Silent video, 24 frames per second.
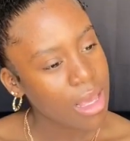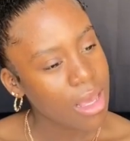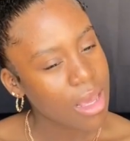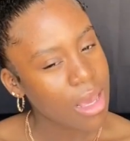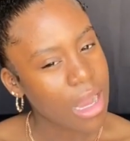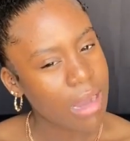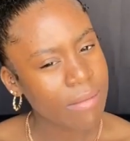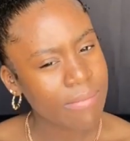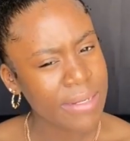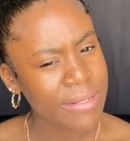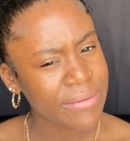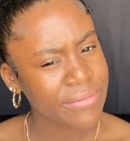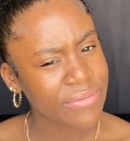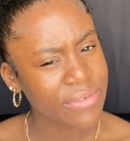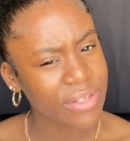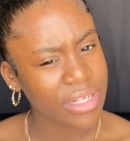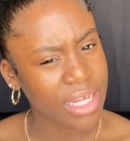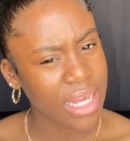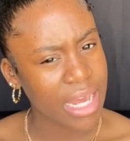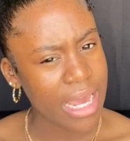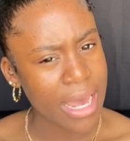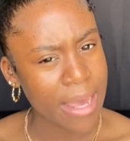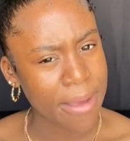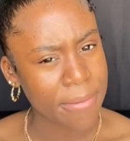I'm not even gonna
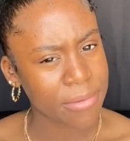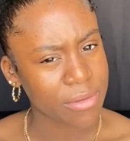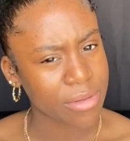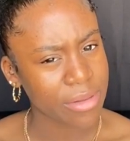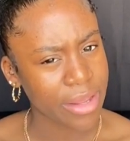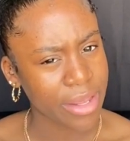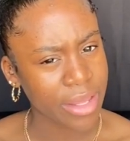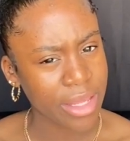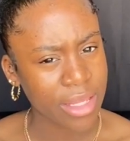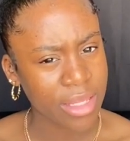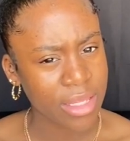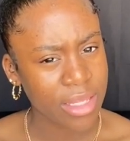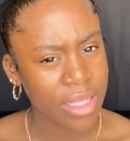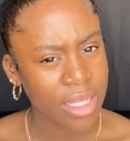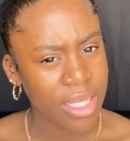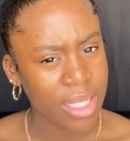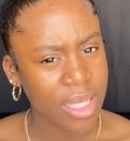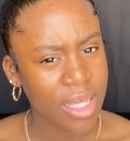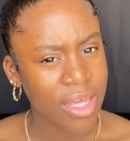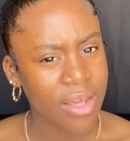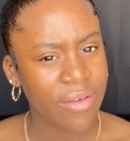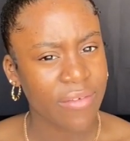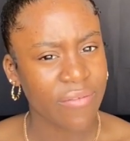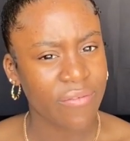cap. Like,
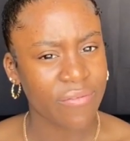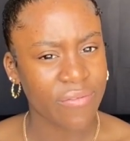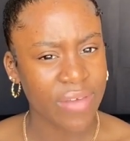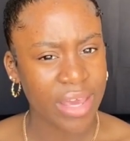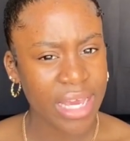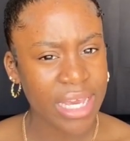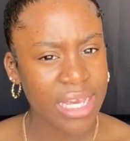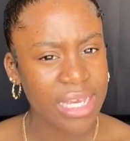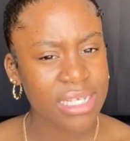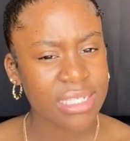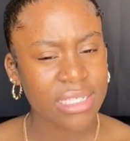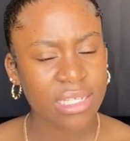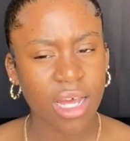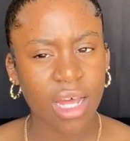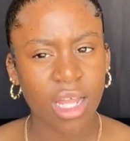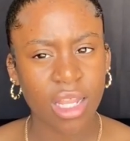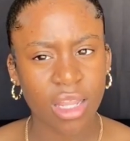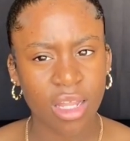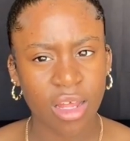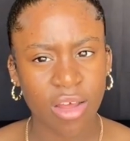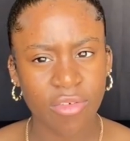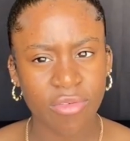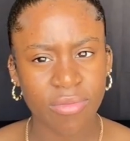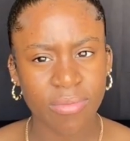Vegas, I
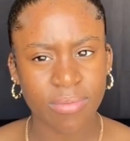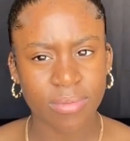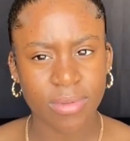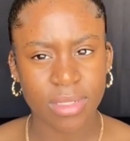love,